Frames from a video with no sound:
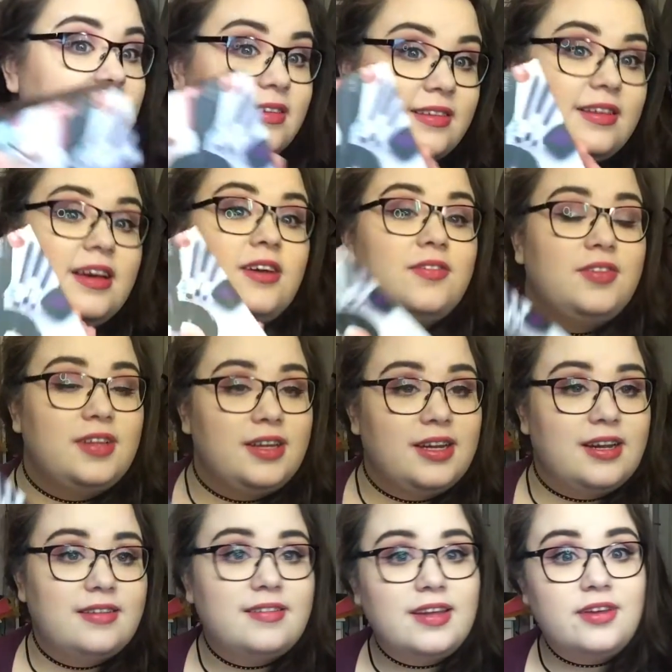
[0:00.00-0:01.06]
sick of sitting
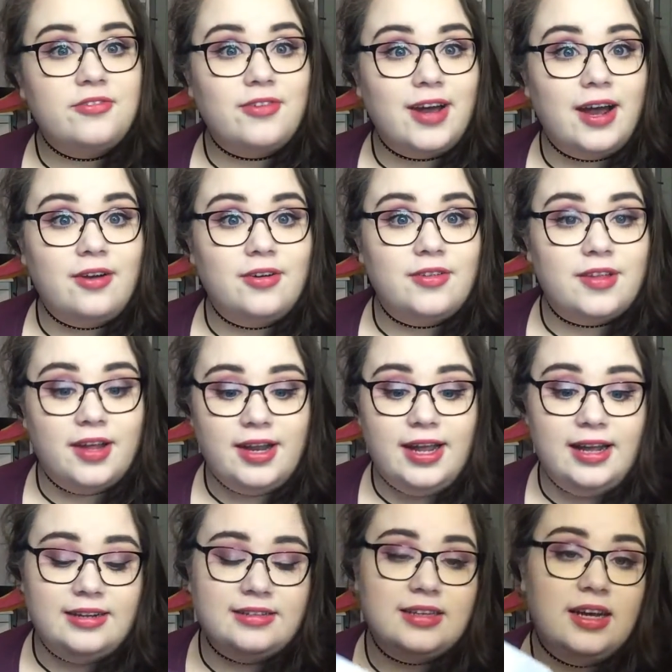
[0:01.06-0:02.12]
at a sink for hours on
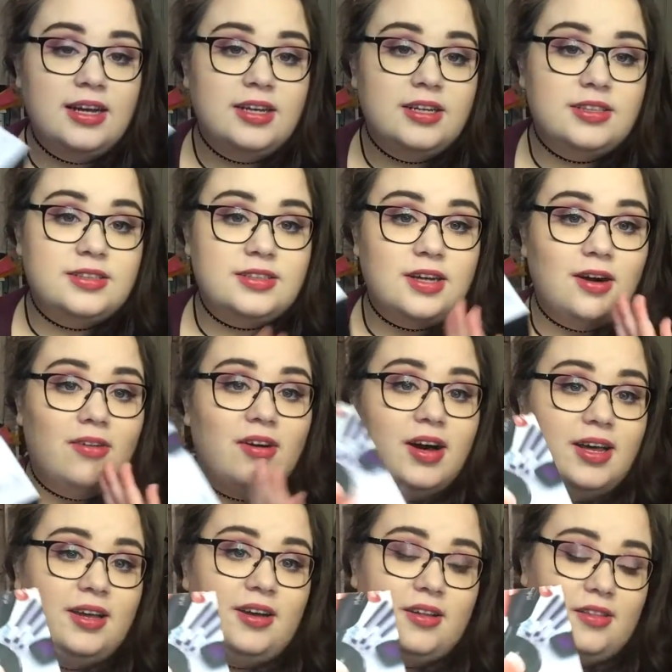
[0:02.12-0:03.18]
end. So
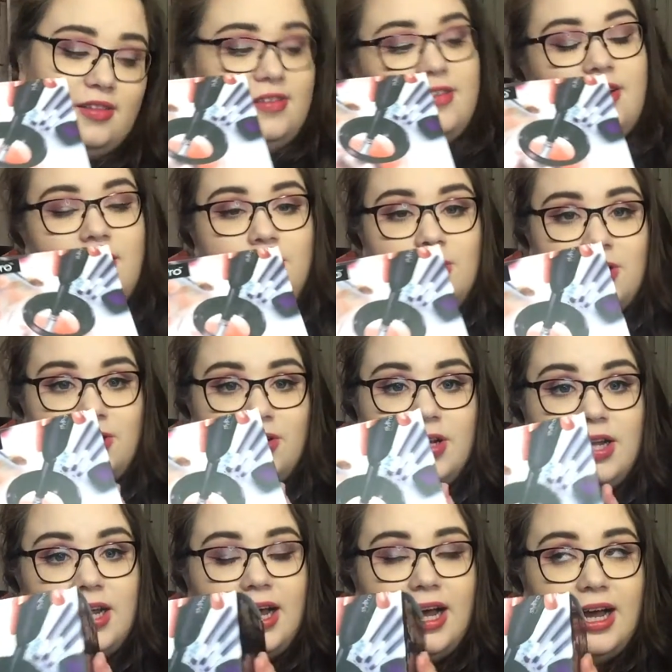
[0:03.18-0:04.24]
I got the Style Pro
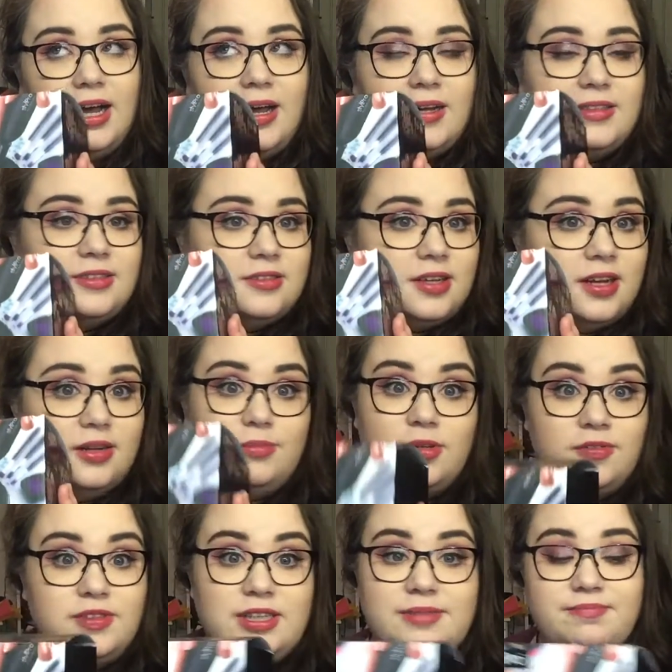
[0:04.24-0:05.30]
and I'm
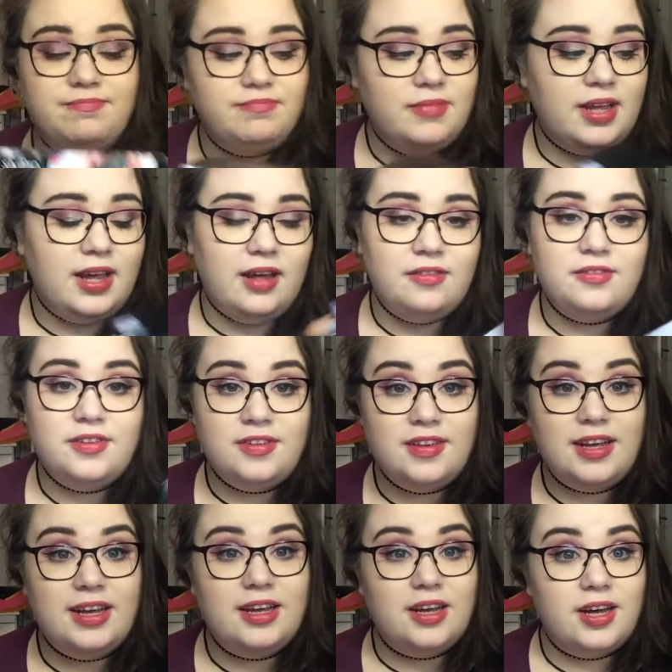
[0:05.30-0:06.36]
loving it. Have to
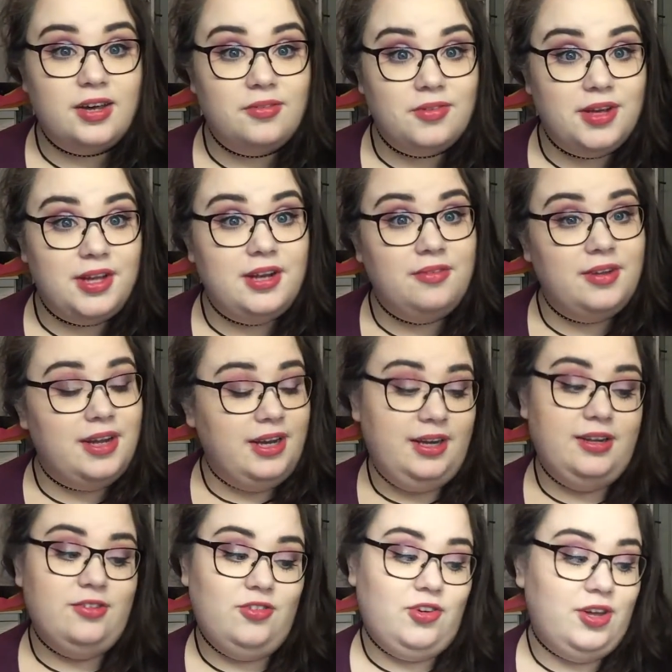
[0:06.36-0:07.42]
say I really
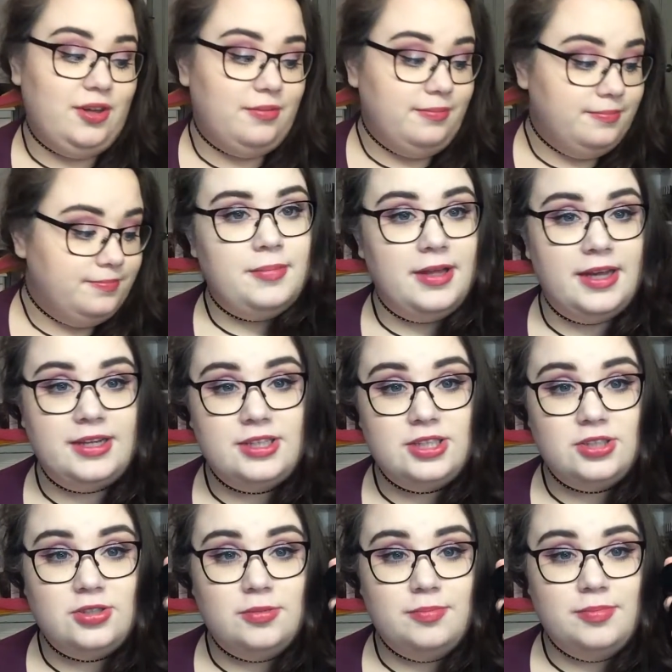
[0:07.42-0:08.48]
really enjoy it.
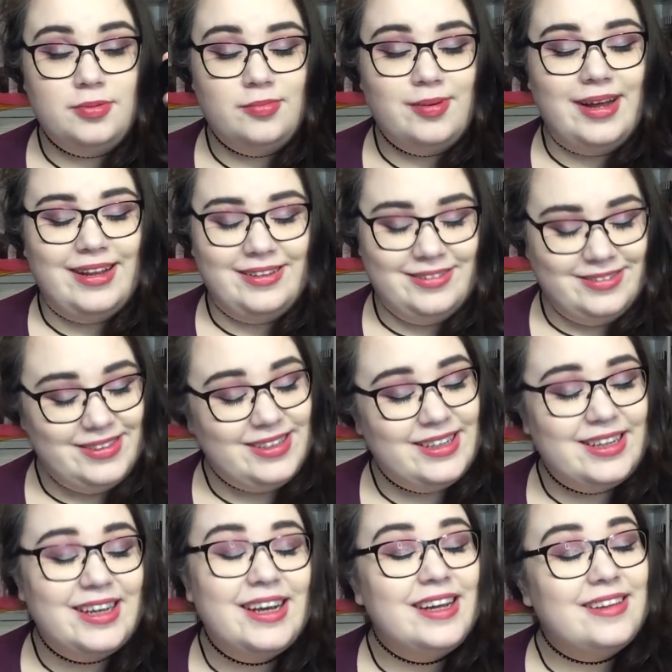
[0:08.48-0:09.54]
Picked up, well,
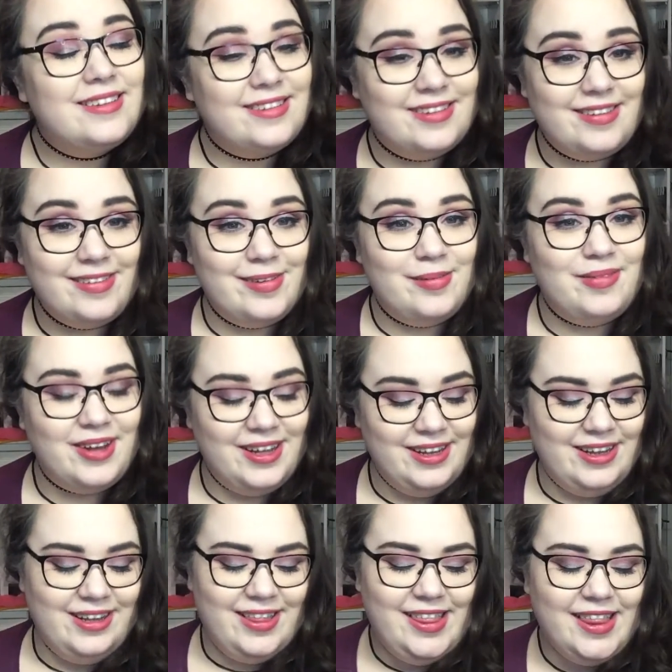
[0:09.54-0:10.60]
this is the story
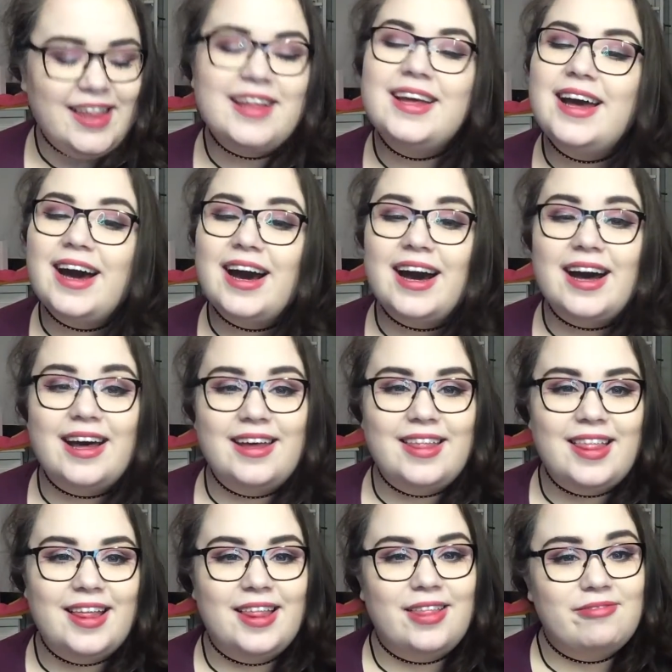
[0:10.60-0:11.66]
behind this. I
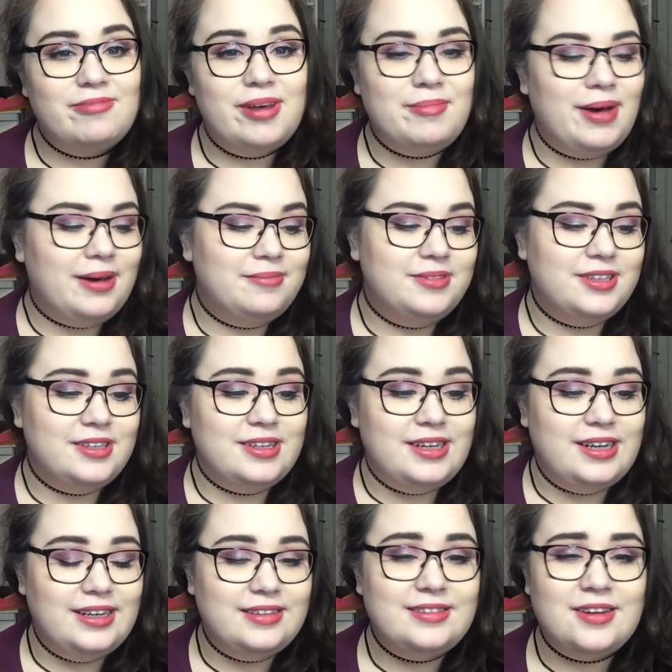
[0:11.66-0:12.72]
said to my mom the other
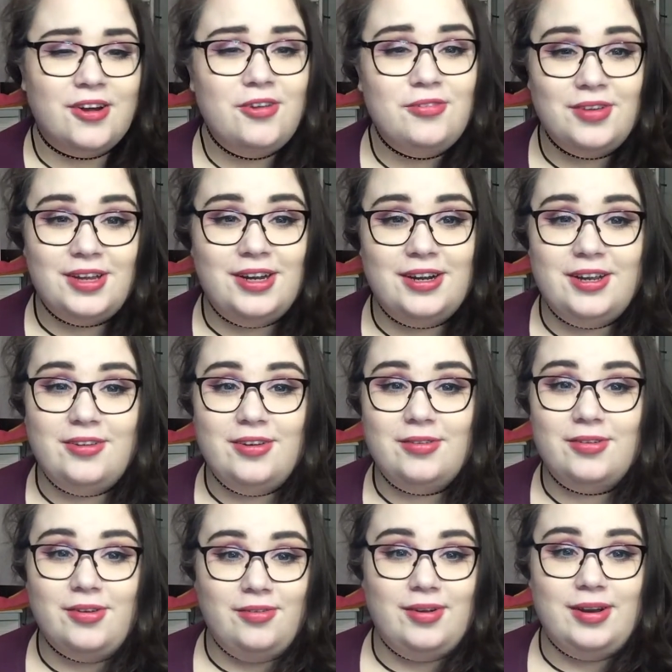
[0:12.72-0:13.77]
day, sorry if you can hear Lola
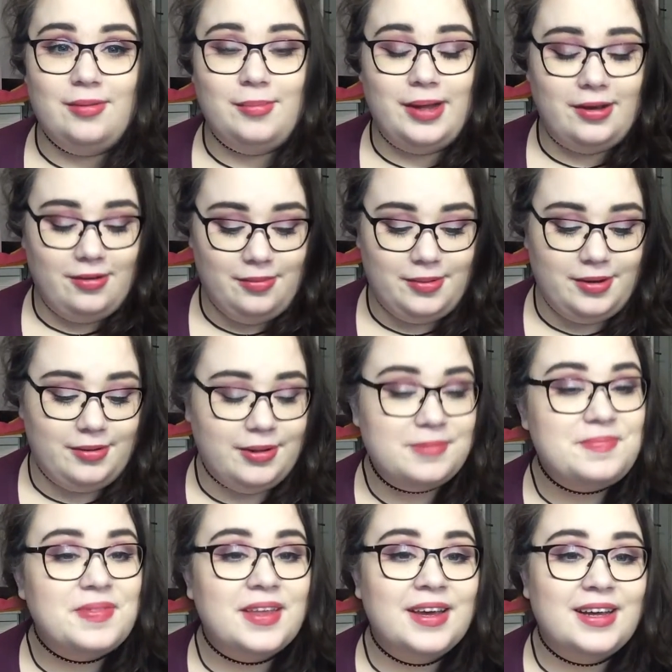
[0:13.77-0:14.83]
running in the background by the way,
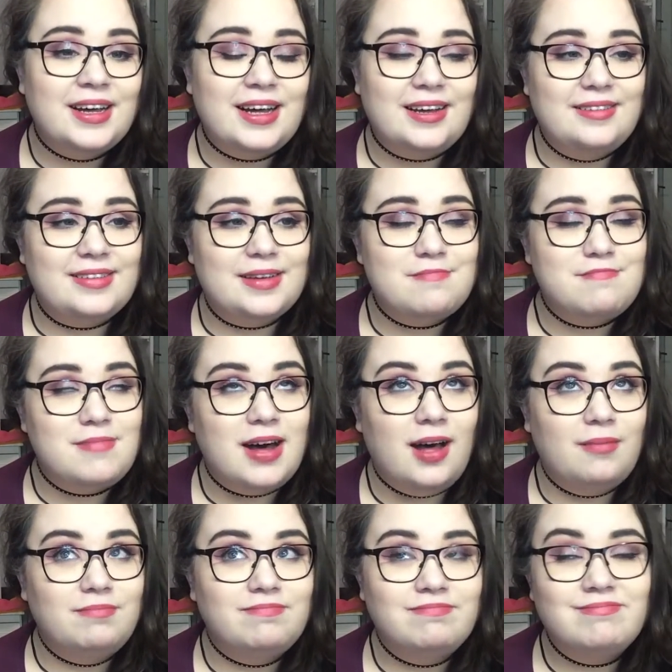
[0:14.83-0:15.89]
I was like,
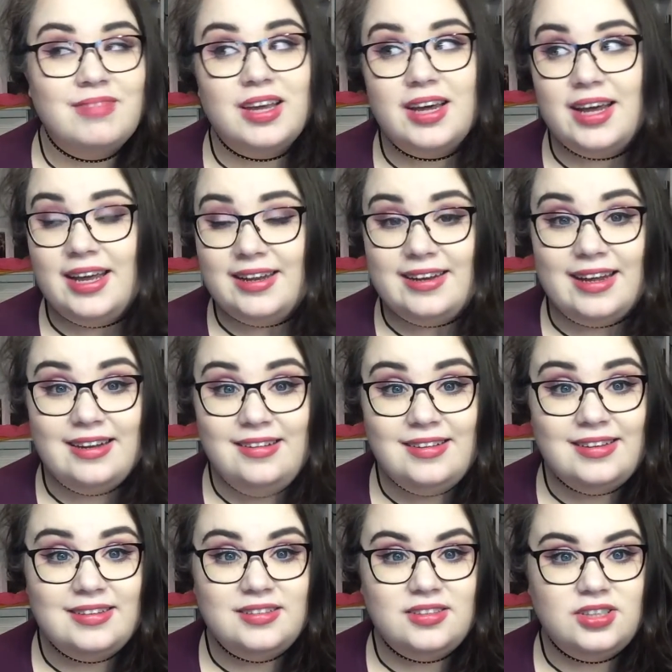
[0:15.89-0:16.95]
mom, I had an
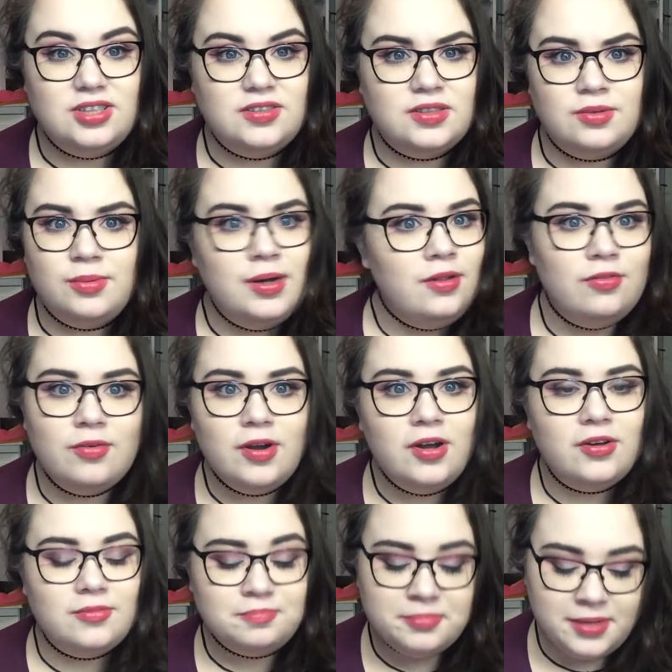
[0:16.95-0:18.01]
accident. She's like, what's
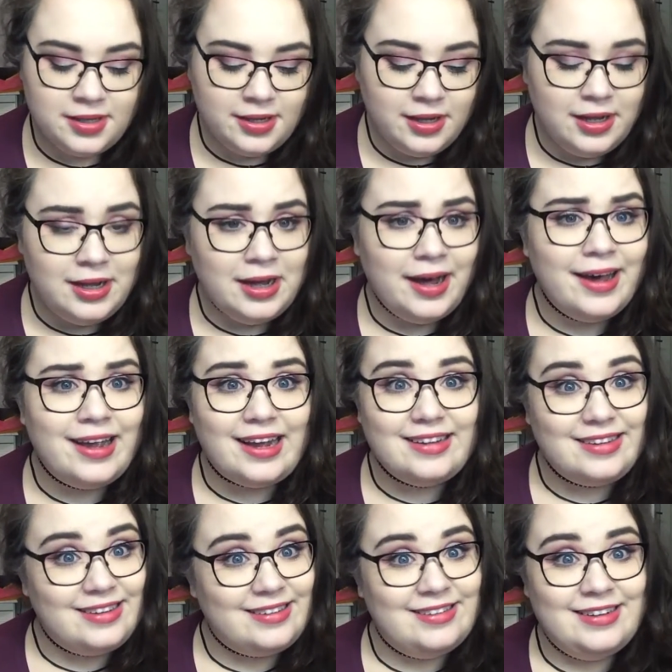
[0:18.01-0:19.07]
wrong? I
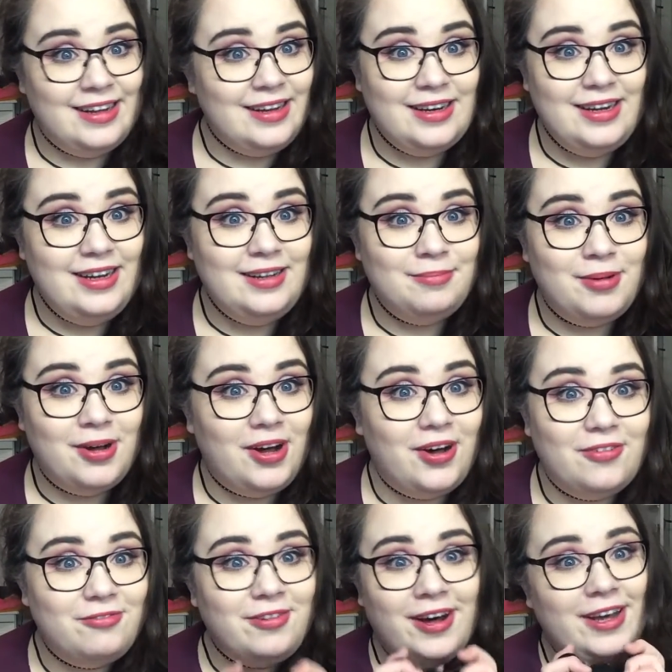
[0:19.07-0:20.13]
accidentally
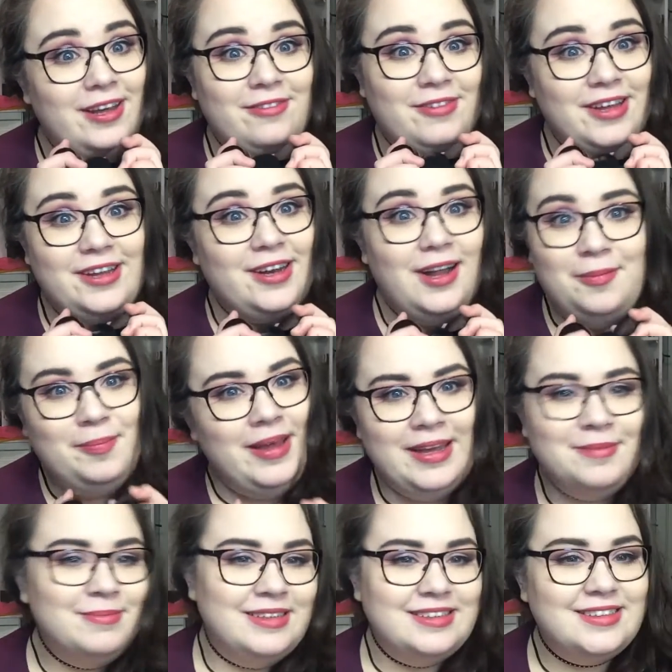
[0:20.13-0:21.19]
bought 5 Inglot
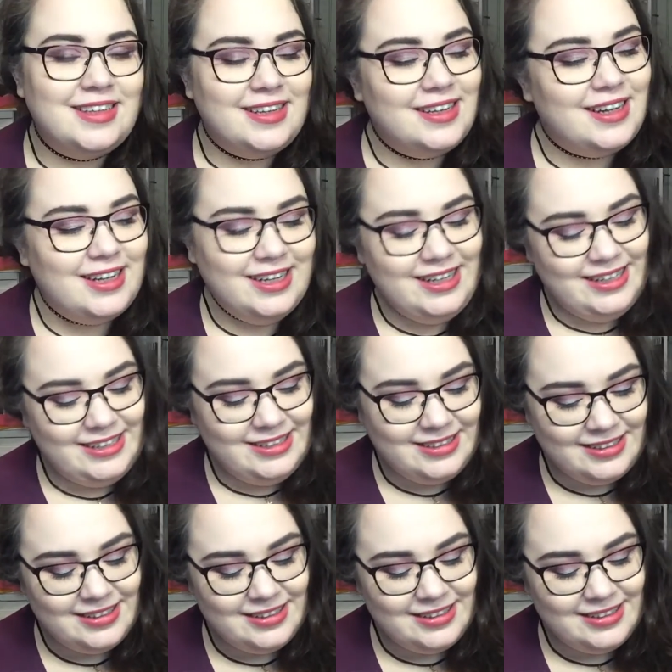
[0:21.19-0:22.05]
pigments online.